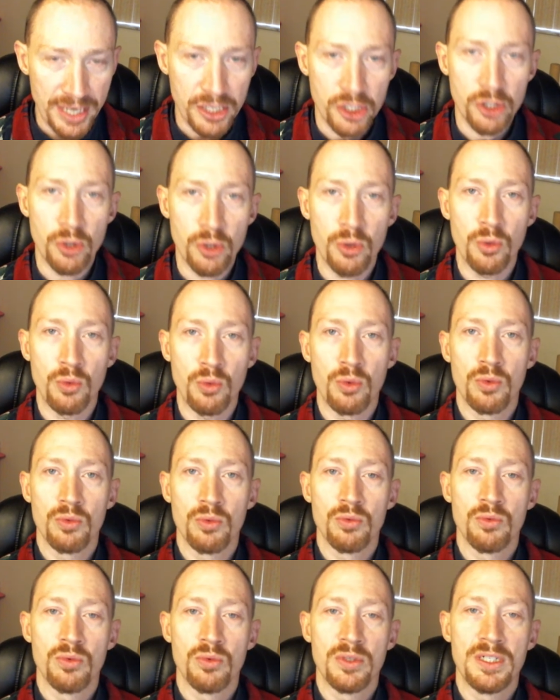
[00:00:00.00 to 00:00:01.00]
to
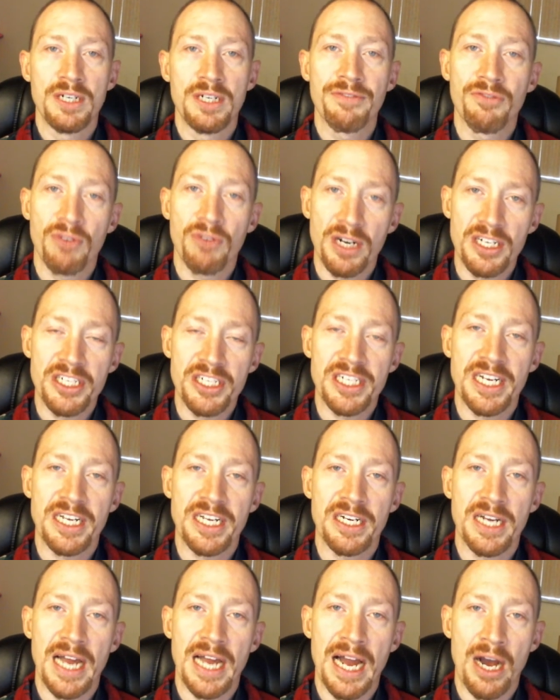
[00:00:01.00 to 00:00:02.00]

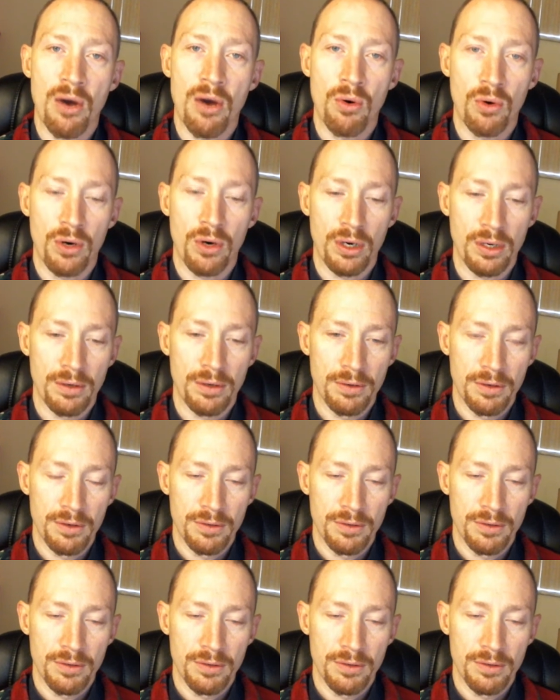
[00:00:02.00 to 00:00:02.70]
differentiate our